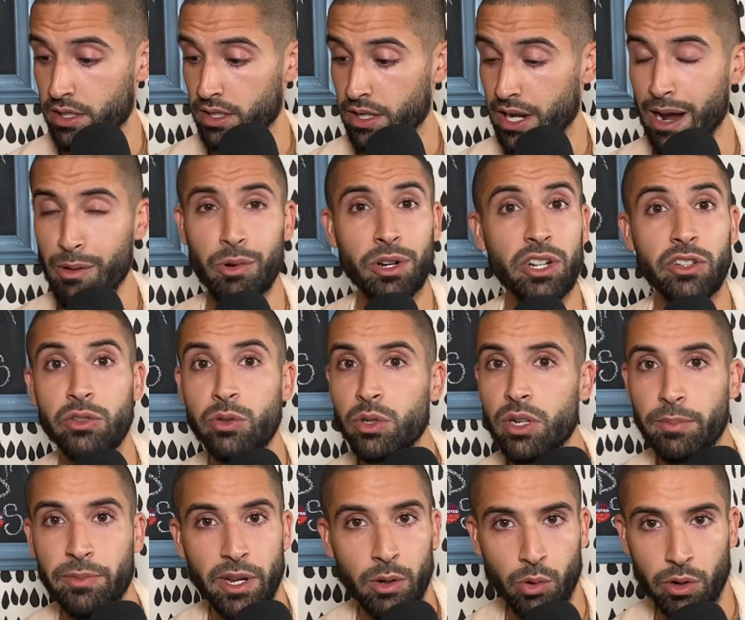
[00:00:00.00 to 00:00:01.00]
want to do it
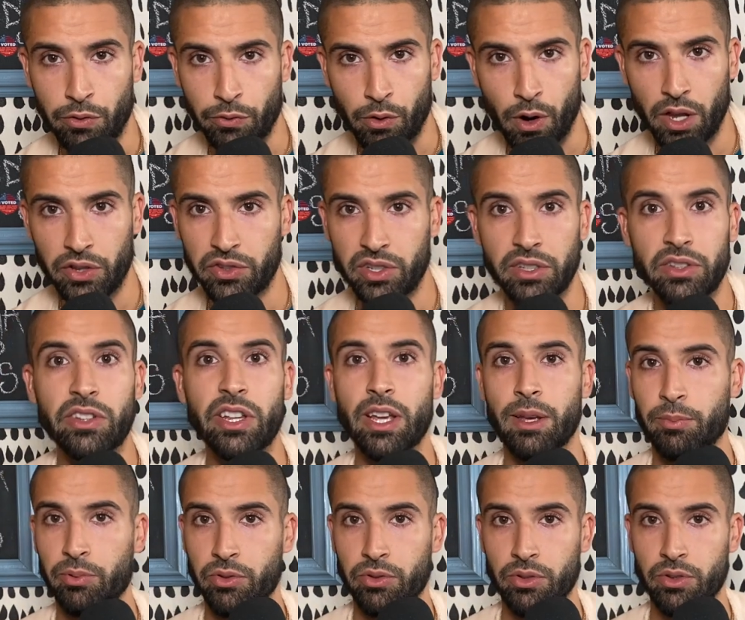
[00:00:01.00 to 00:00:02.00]
up there with frosted
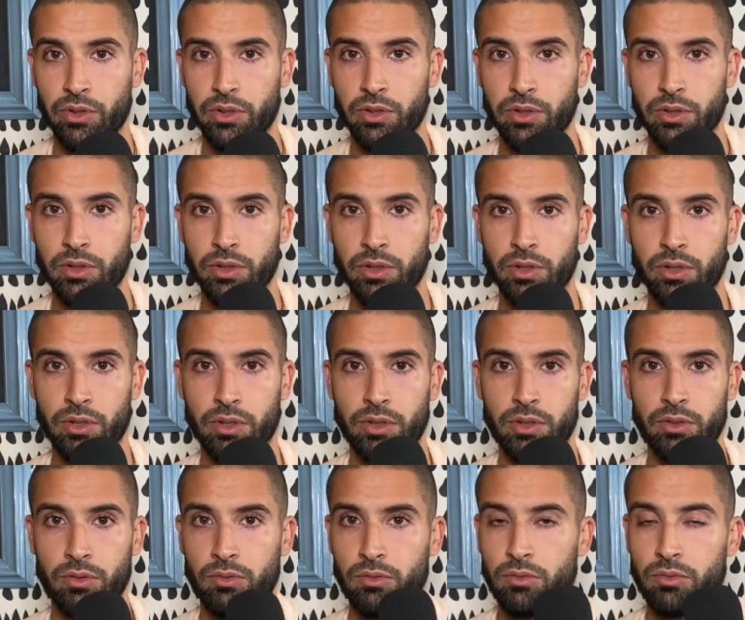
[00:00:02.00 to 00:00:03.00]
tips
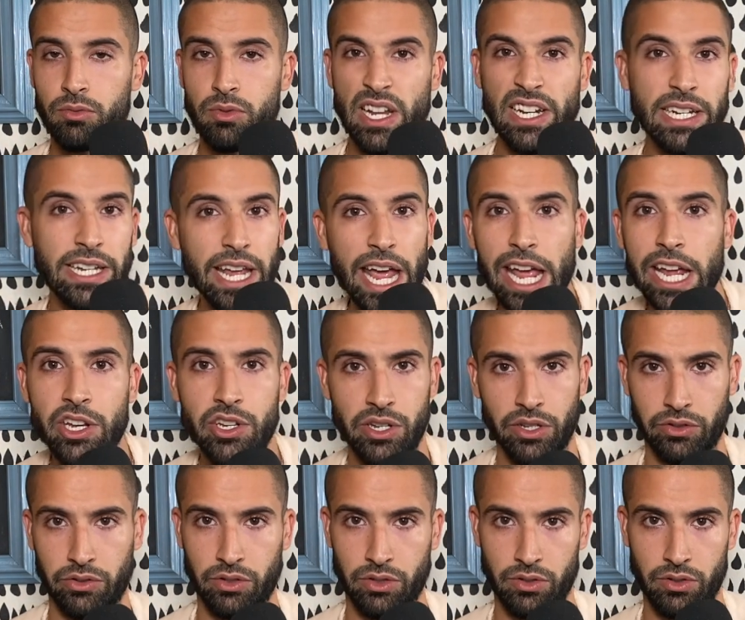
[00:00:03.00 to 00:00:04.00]
and
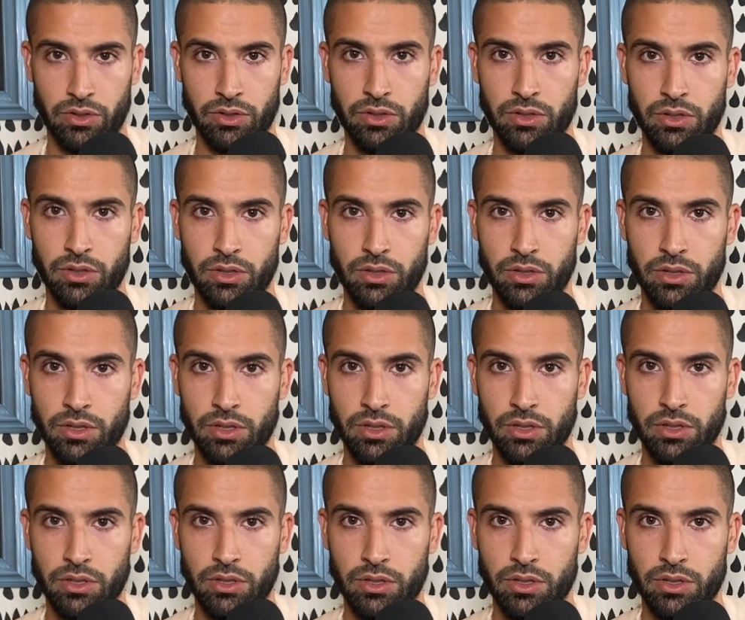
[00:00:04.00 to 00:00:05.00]
gauges.
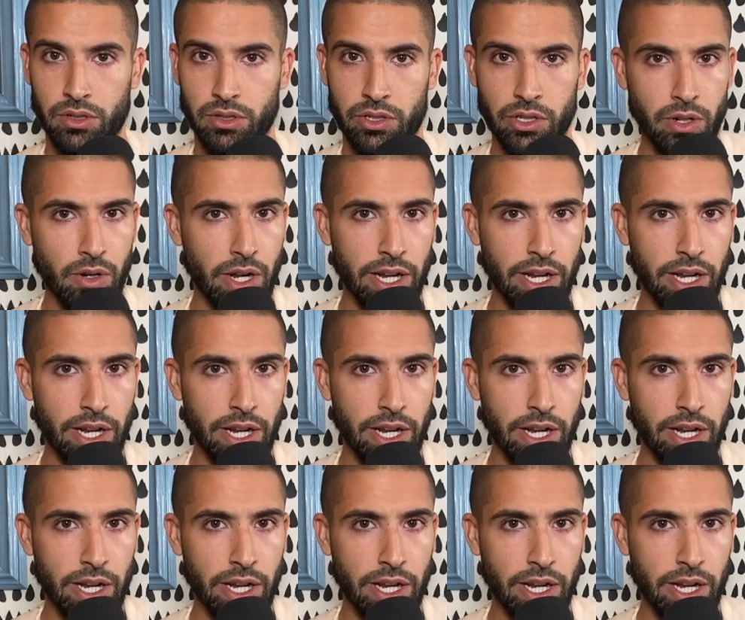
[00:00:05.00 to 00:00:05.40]
Do you know what